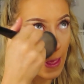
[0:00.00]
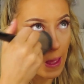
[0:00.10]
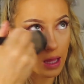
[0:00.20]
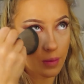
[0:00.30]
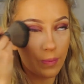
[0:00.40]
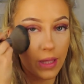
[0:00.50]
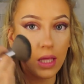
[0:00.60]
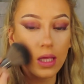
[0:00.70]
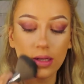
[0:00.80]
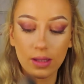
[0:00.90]
I
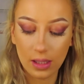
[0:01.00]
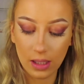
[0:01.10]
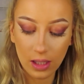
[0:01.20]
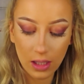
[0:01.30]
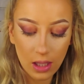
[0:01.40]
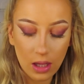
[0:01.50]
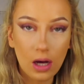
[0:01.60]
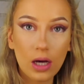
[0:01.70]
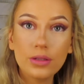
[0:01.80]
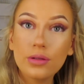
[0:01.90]
bake anything.
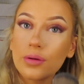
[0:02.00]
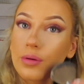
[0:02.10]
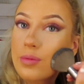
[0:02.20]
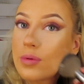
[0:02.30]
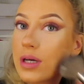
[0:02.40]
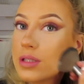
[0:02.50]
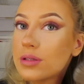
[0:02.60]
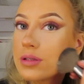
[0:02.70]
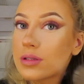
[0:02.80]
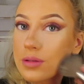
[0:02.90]
I don't know why I do it
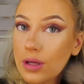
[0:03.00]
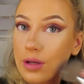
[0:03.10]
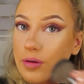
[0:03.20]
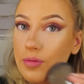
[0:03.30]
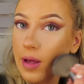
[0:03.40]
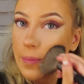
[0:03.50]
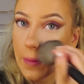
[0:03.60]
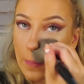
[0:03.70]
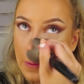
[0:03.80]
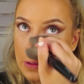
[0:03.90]
this way. I know
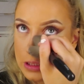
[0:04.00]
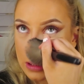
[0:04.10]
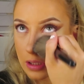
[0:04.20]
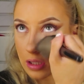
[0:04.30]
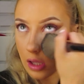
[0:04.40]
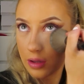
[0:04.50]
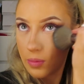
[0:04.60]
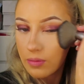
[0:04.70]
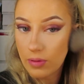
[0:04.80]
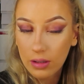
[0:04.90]
people usually do it the other
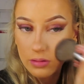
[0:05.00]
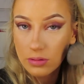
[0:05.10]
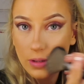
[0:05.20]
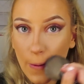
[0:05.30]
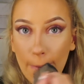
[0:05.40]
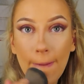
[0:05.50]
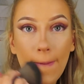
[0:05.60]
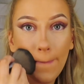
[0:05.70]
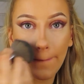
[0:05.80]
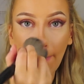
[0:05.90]
way around,
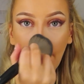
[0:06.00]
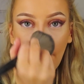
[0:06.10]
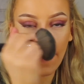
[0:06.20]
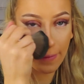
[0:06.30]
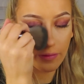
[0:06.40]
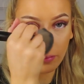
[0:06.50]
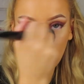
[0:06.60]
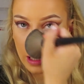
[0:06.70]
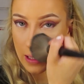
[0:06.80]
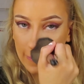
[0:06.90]
but I feel
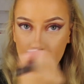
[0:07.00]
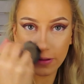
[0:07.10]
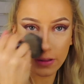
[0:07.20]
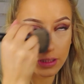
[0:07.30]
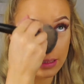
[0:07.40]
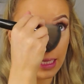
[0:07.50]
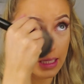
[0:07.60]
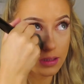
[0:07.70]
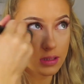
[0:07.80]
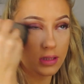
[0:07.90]
like it just
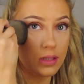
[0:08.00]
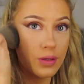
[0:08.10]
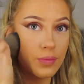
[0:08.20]
sets